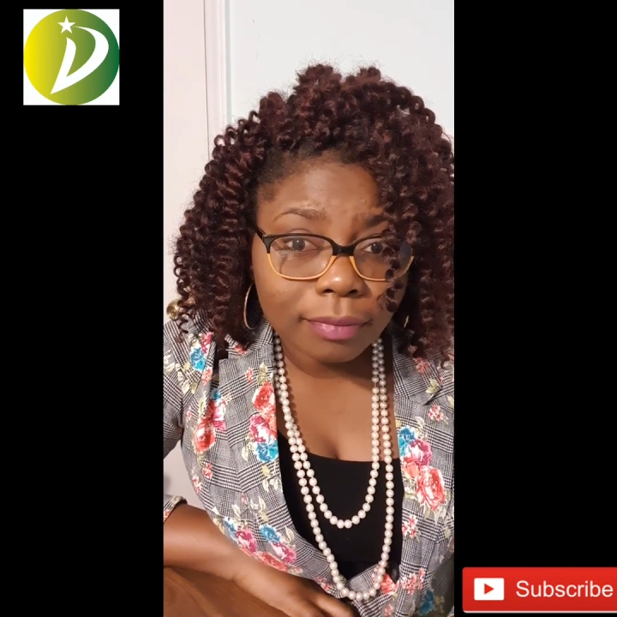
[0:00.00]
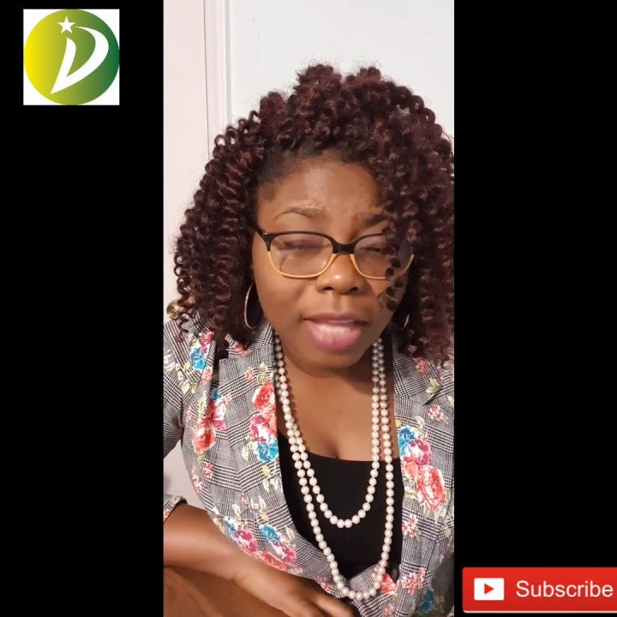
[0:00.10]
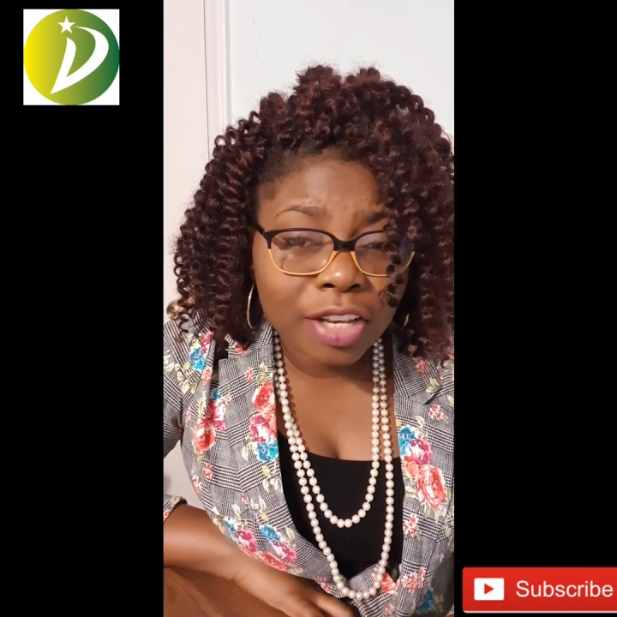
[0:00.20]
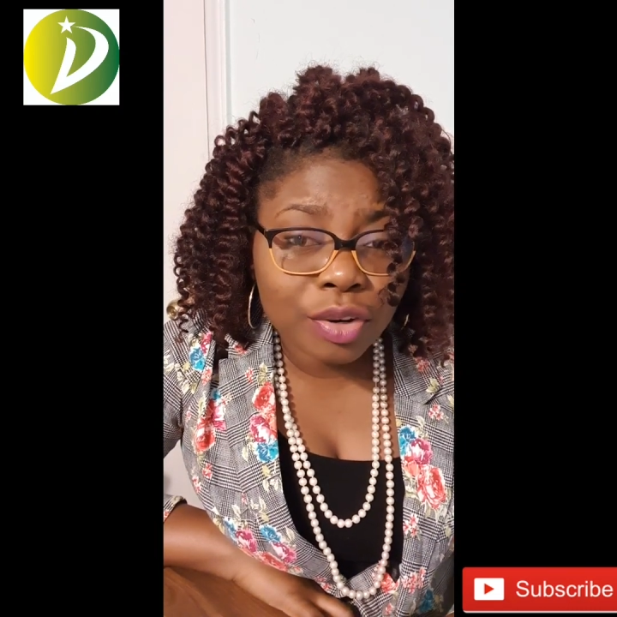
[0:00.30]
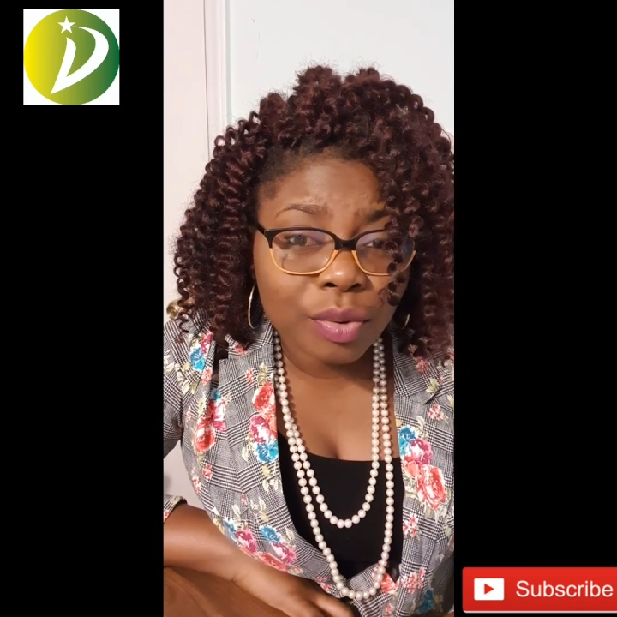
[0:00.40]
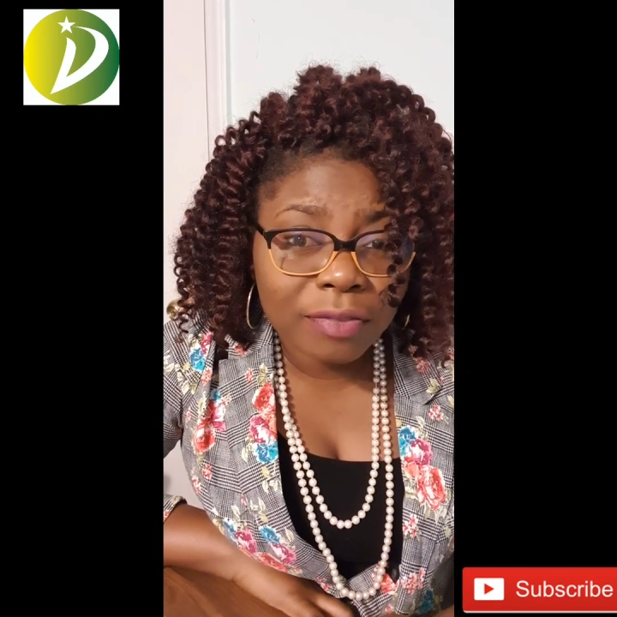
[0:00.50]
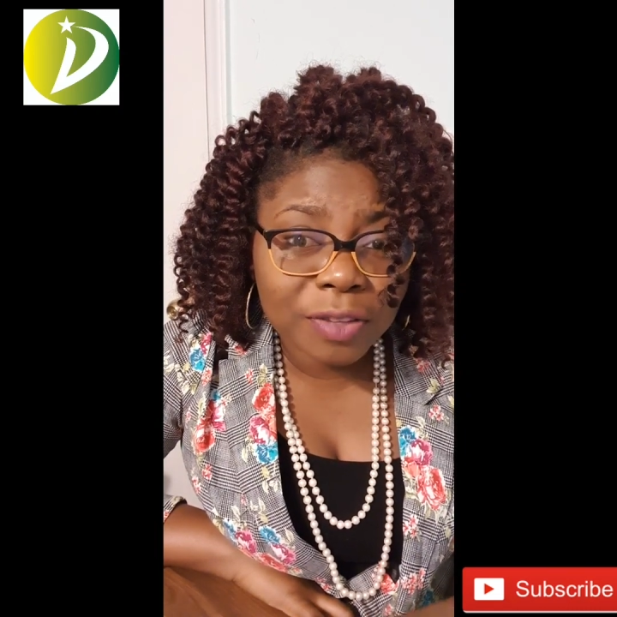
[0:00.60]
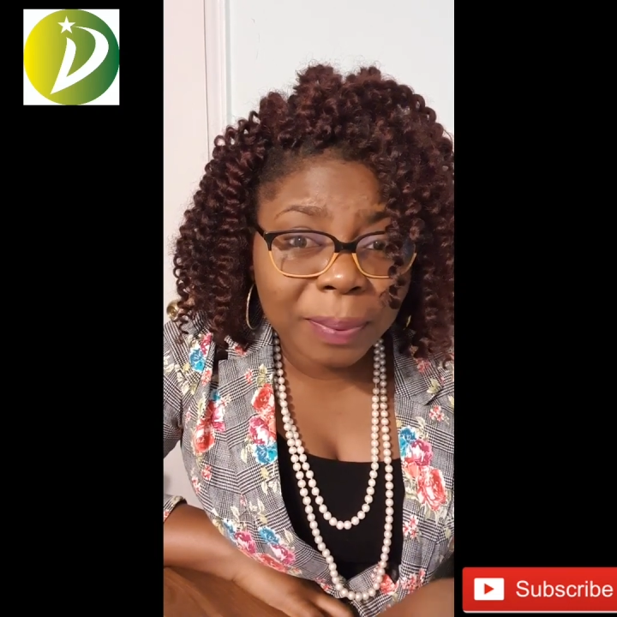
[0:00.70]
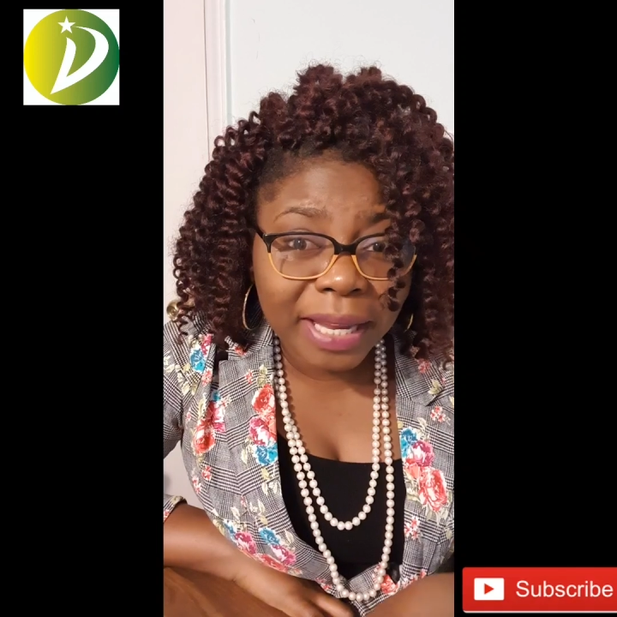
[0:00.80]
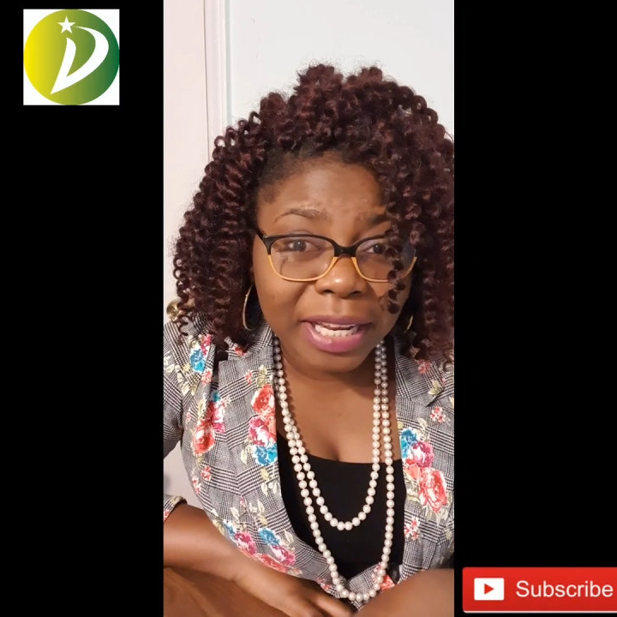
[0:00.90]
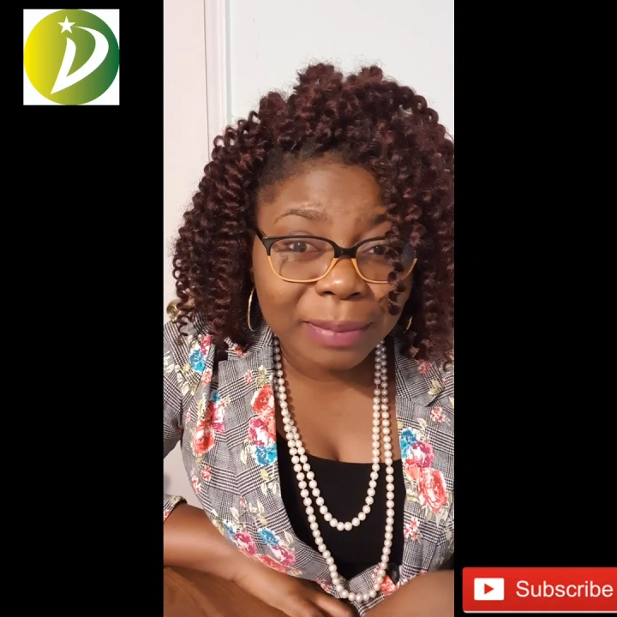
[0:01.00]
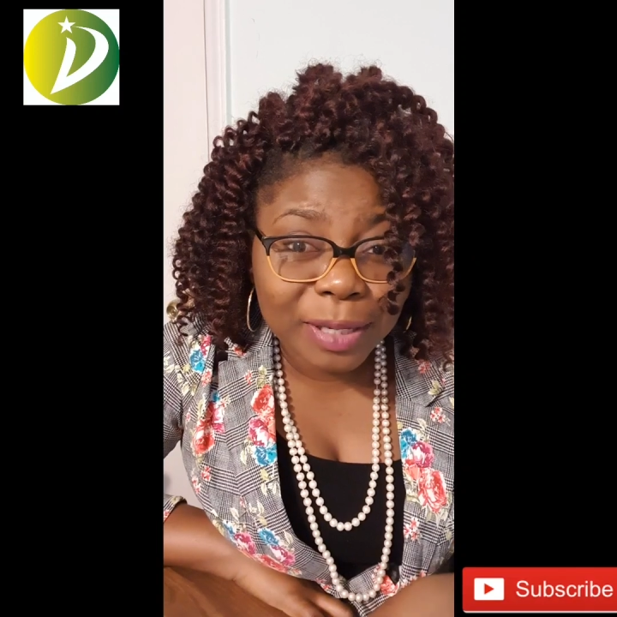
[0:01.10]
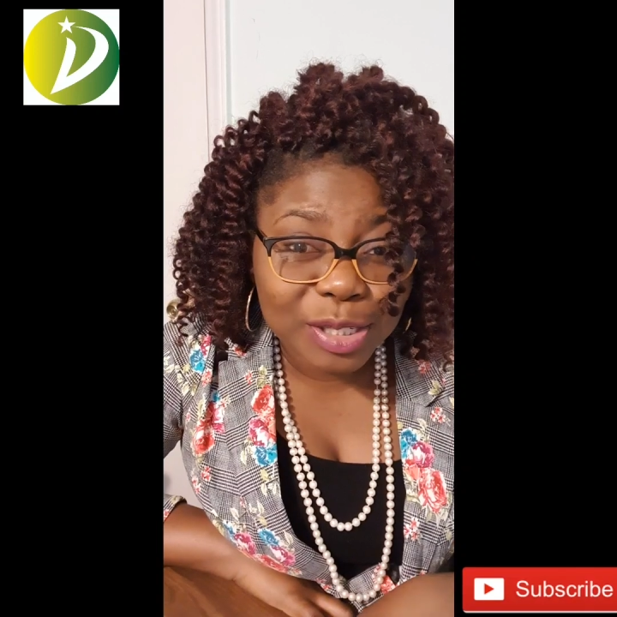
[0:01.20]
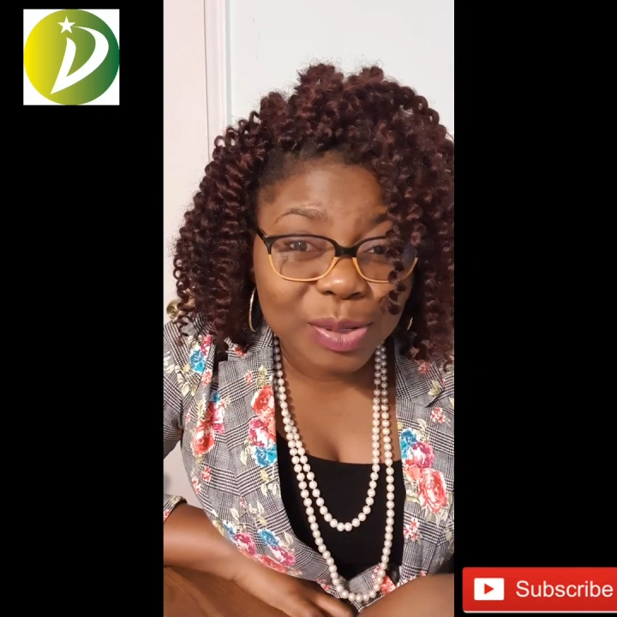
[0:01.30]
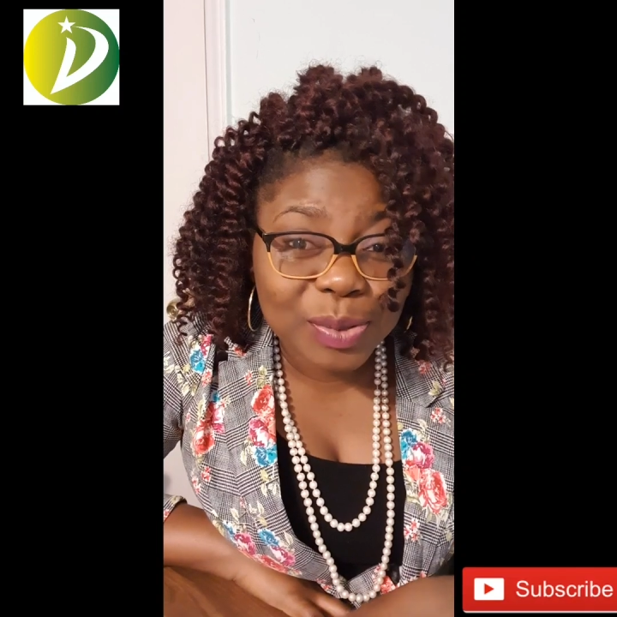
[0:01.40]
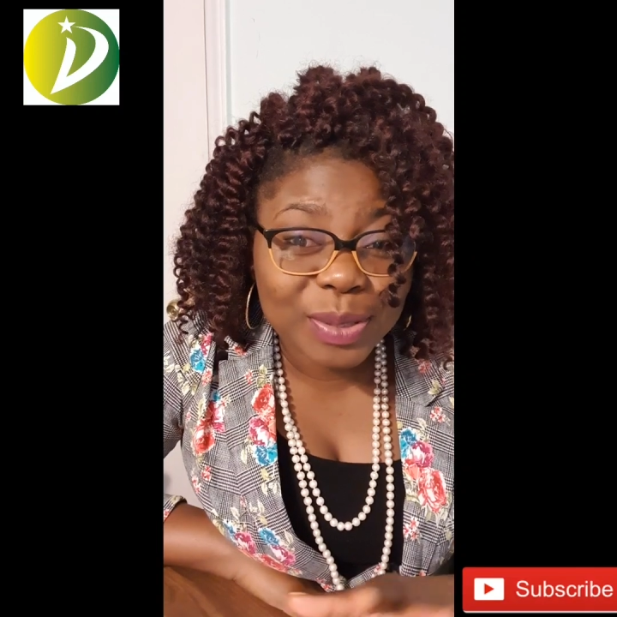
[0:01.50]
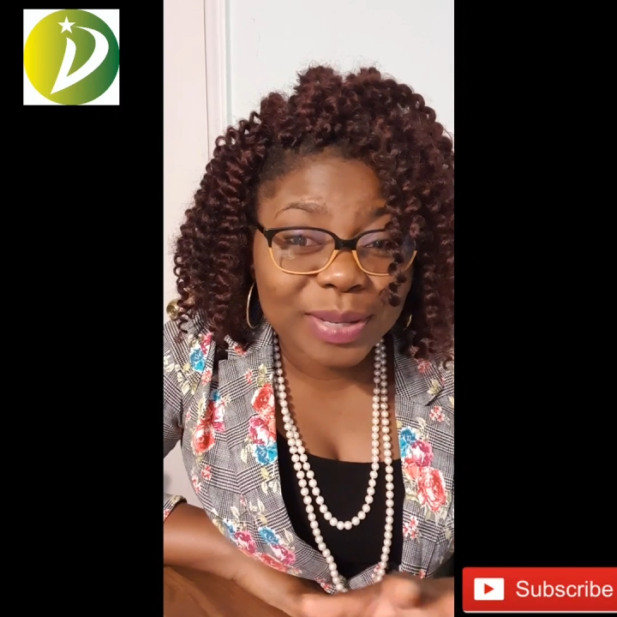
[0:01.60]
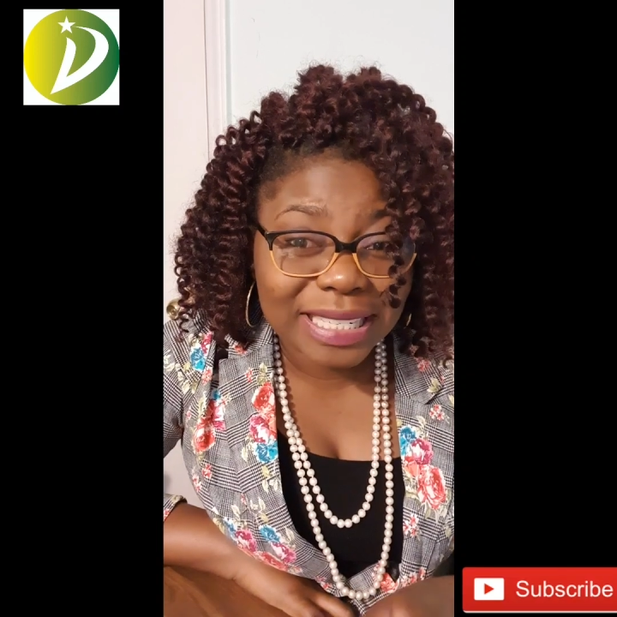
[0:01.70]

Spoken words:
and you don't have to pay any money to go to the